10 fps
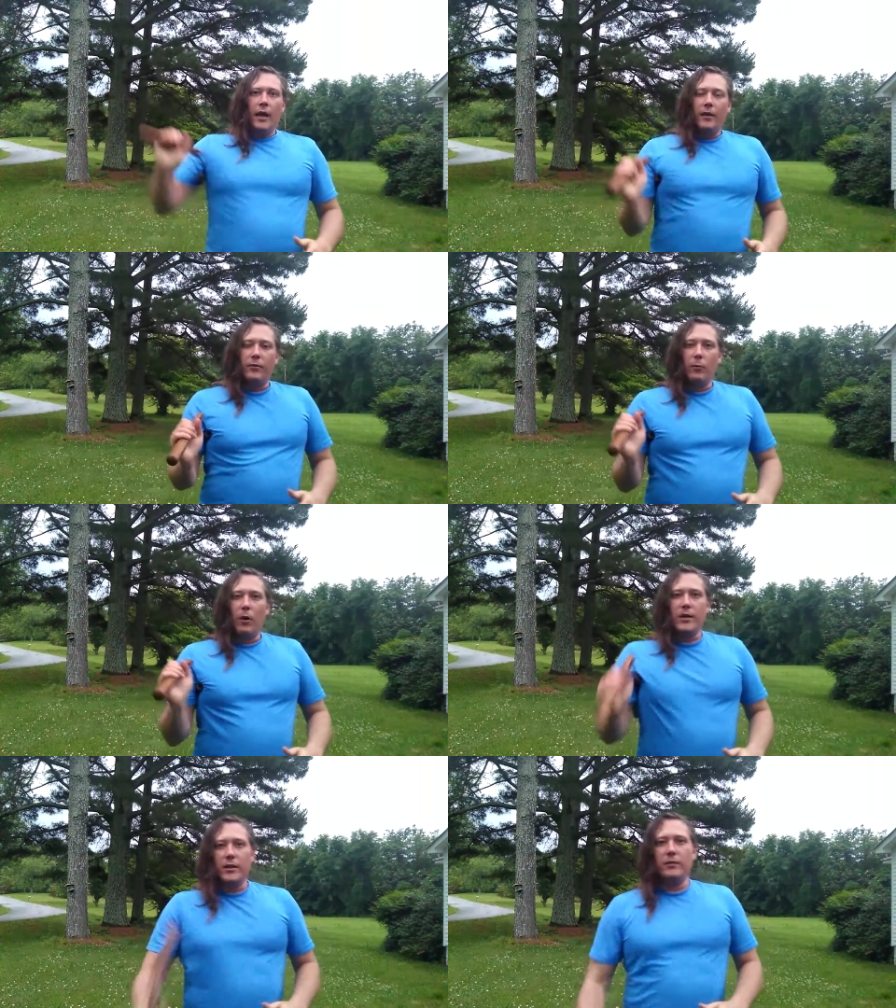And if you're
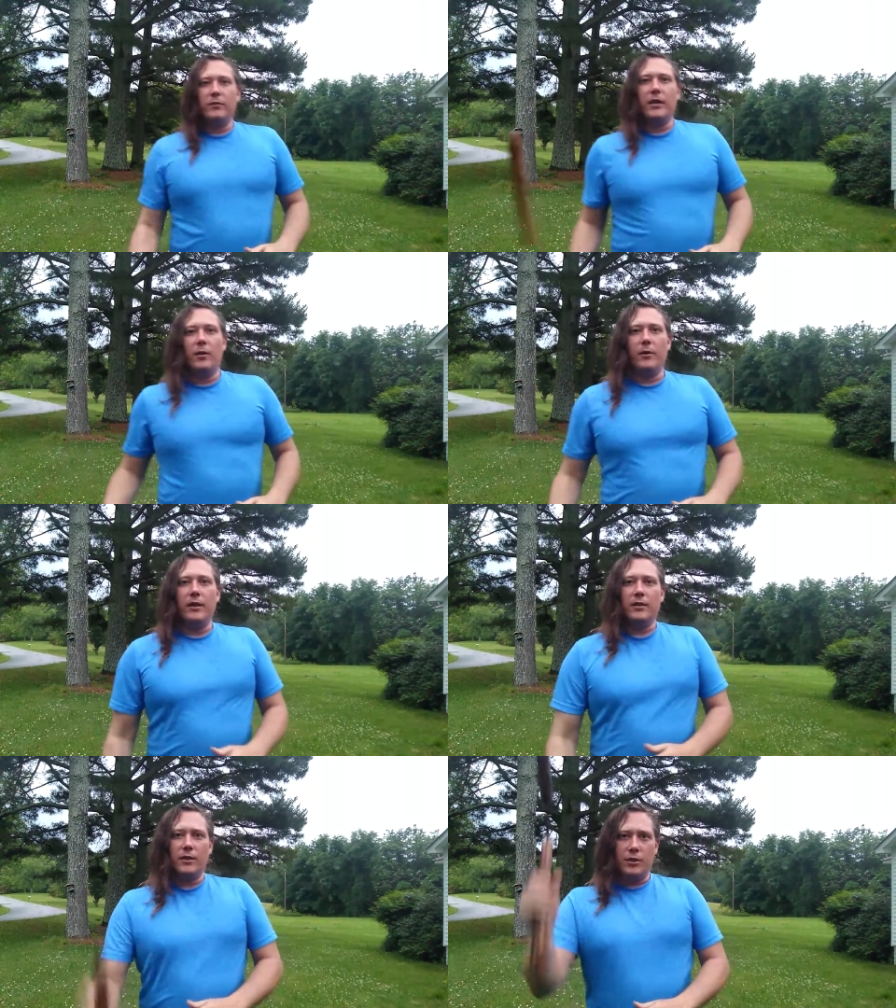watching this video with the
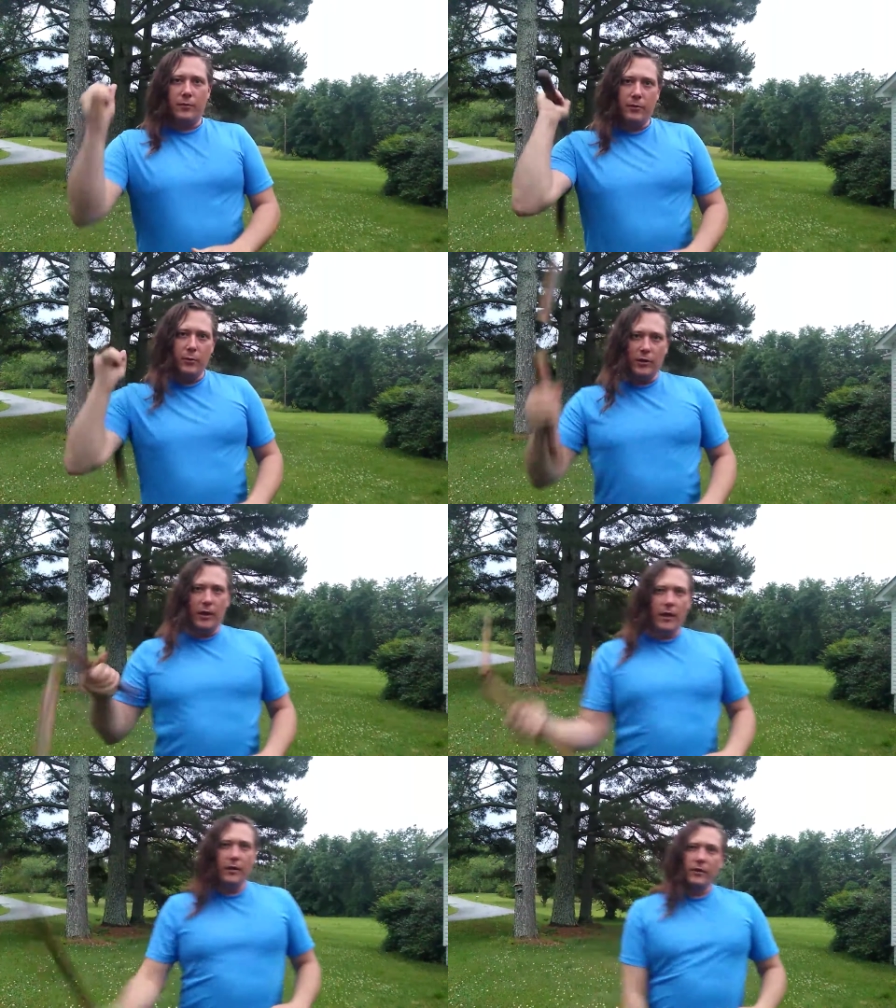intention of using
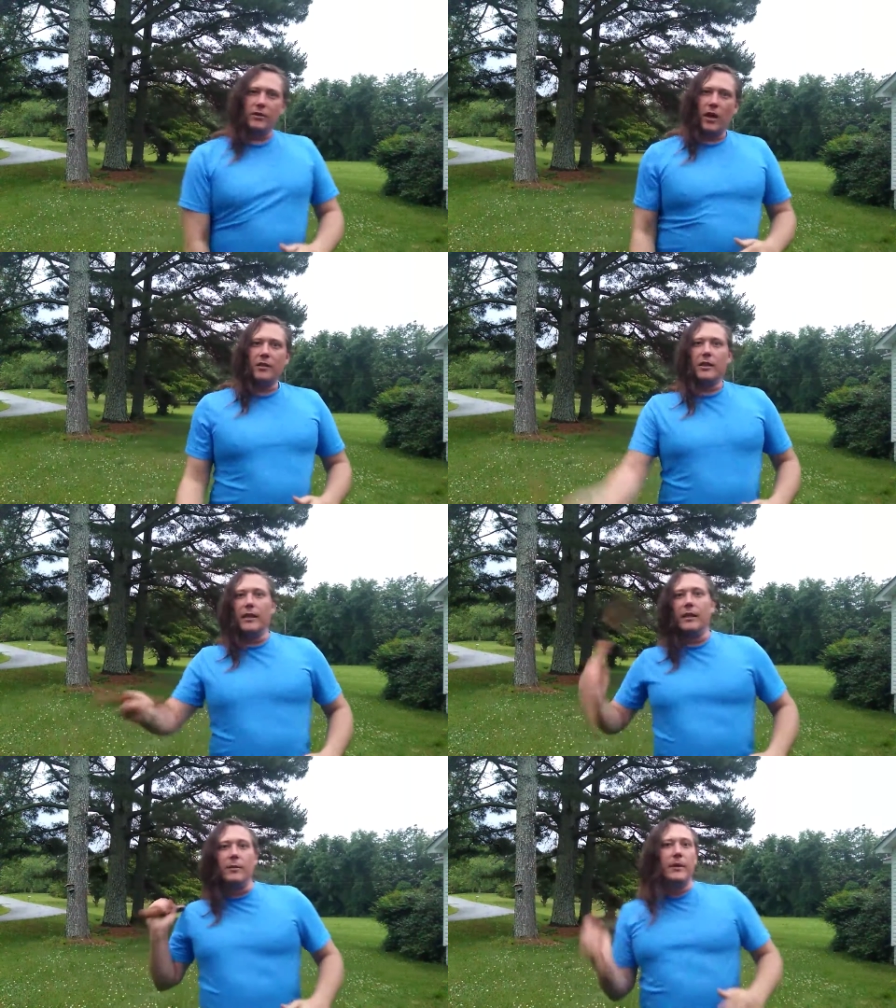any of its
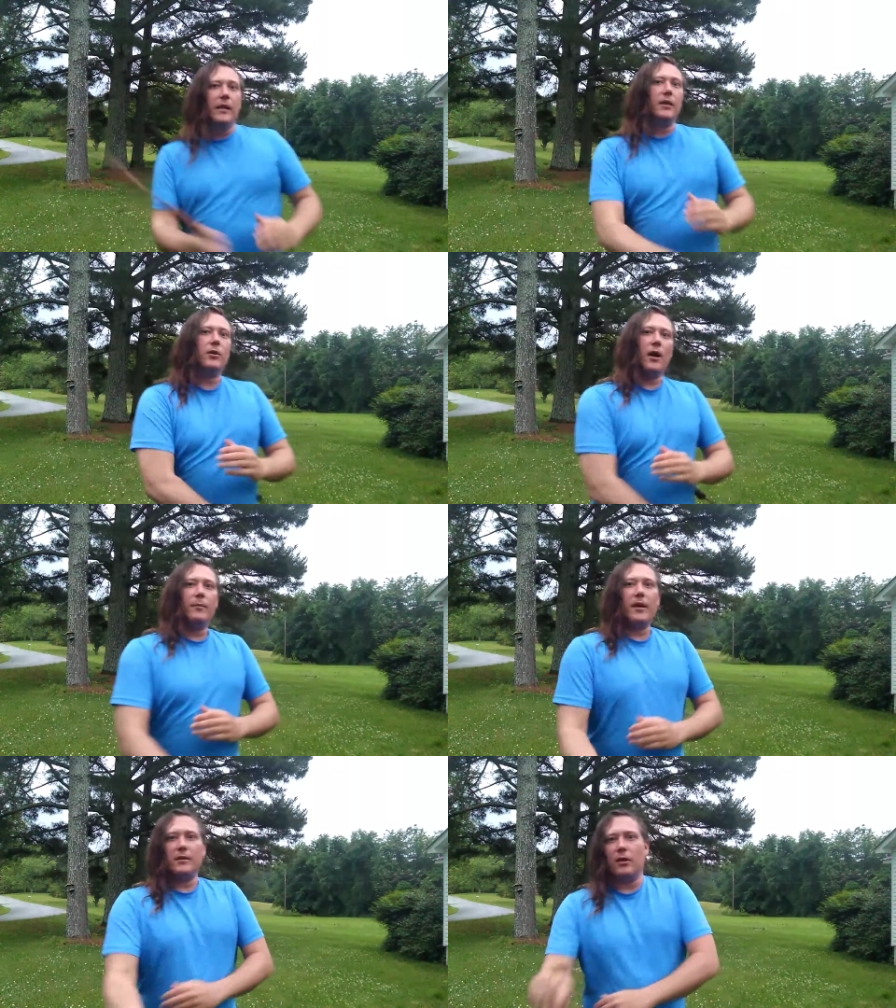content and committing a
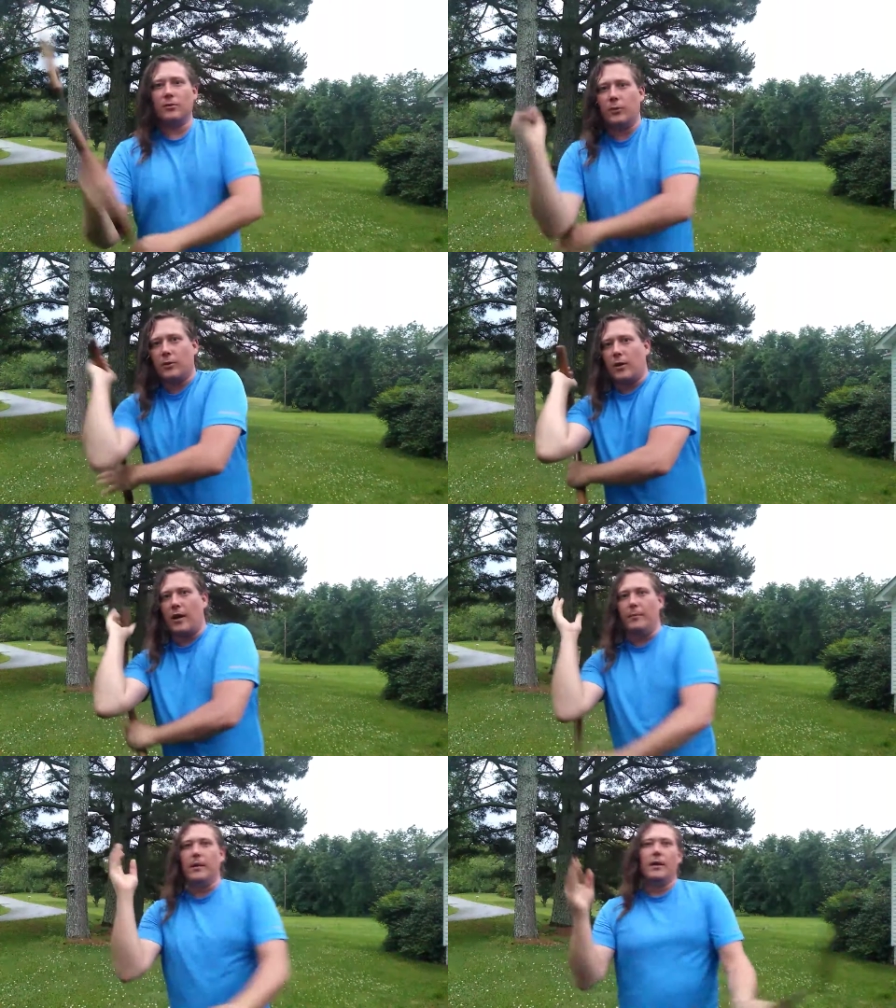crime, that is also a
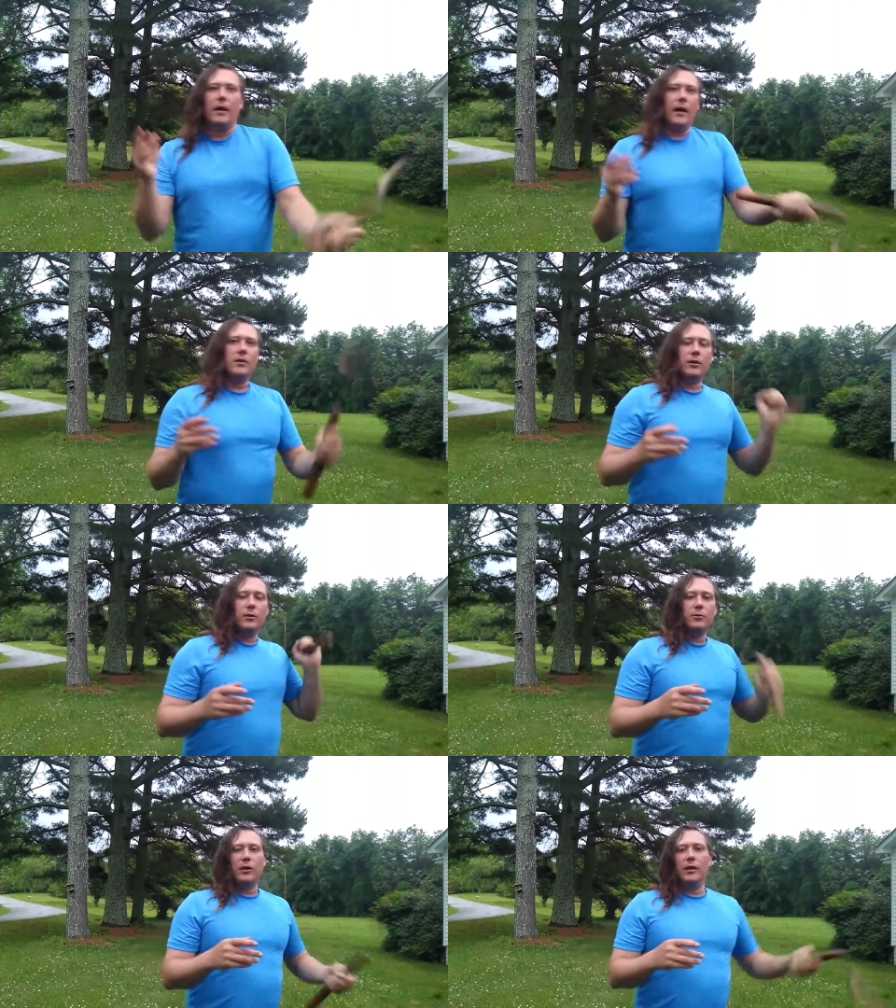crime. Actually
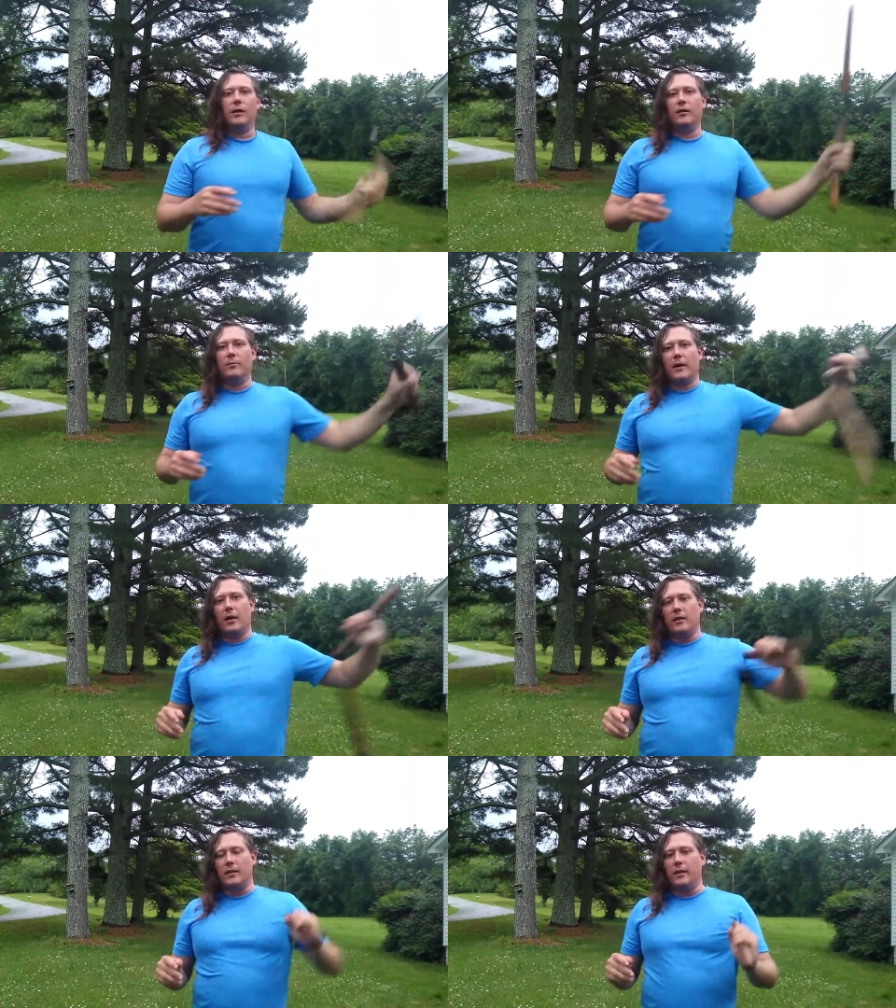using any of my
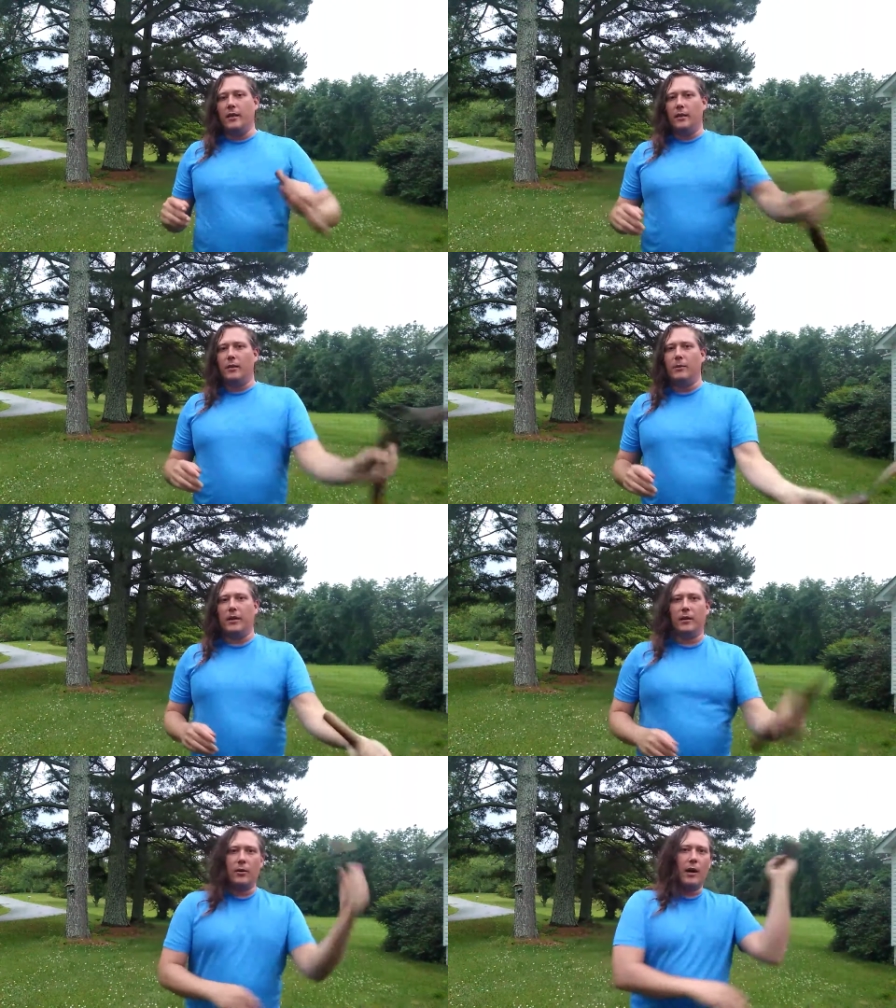content in
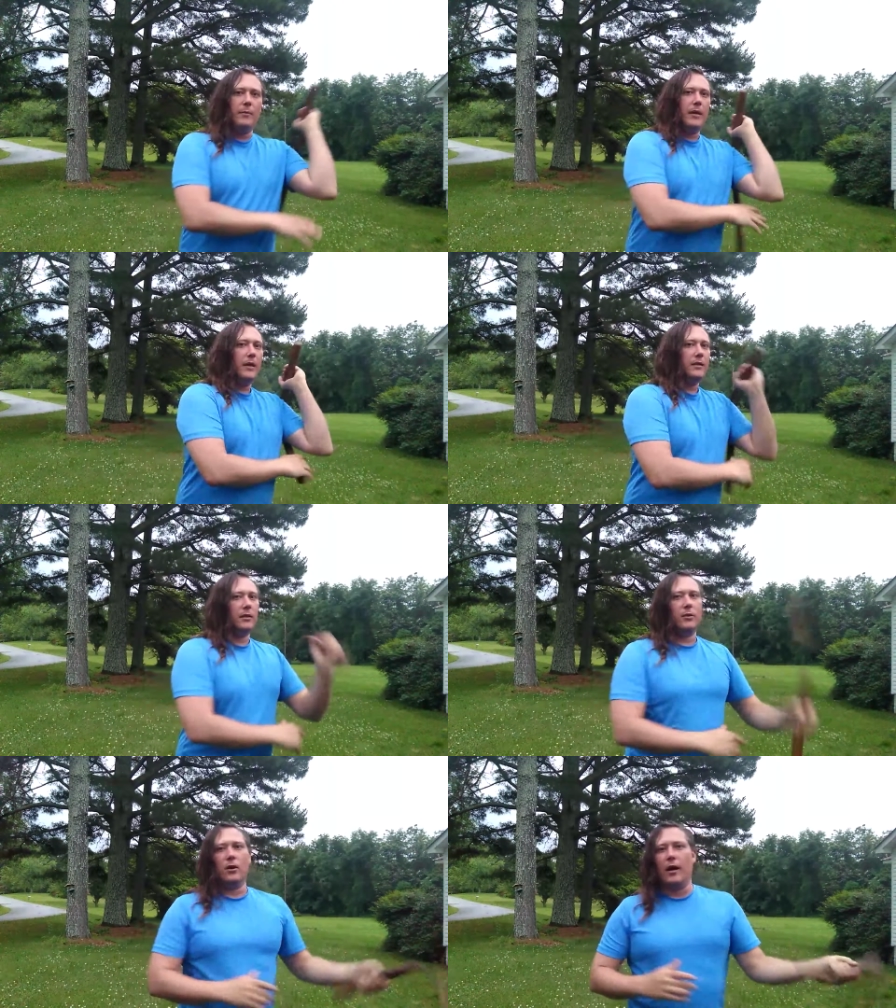committing a crime is
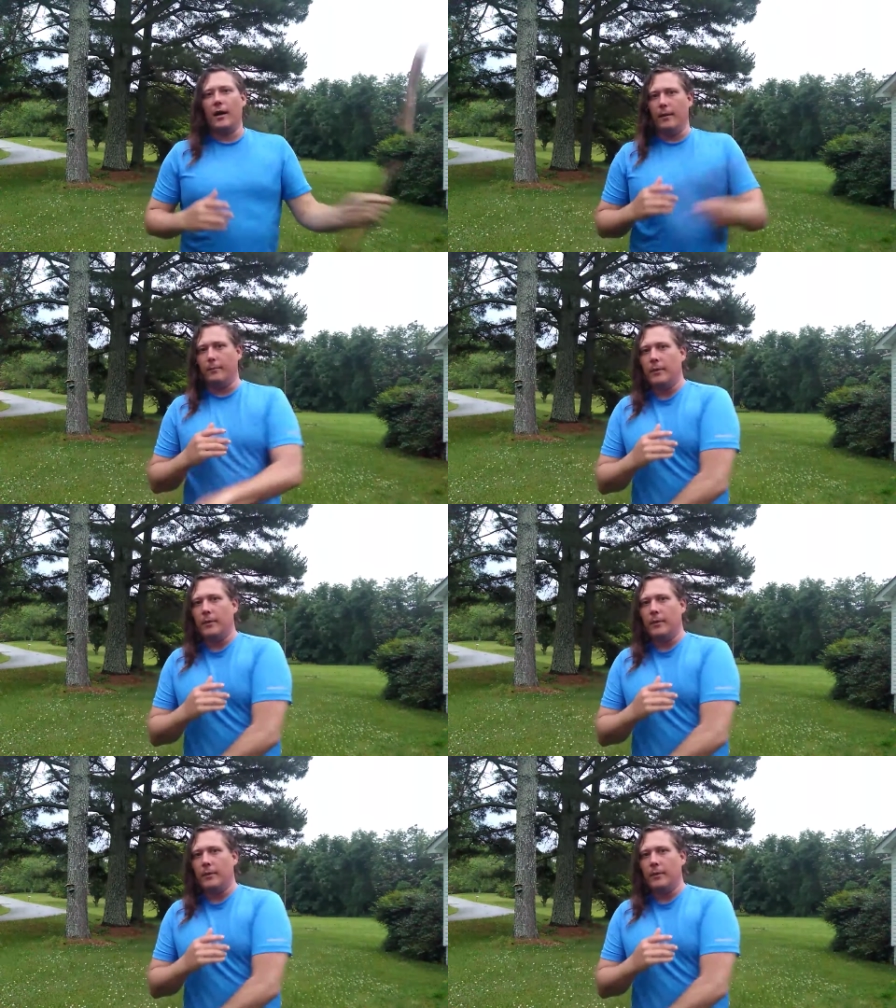a crime.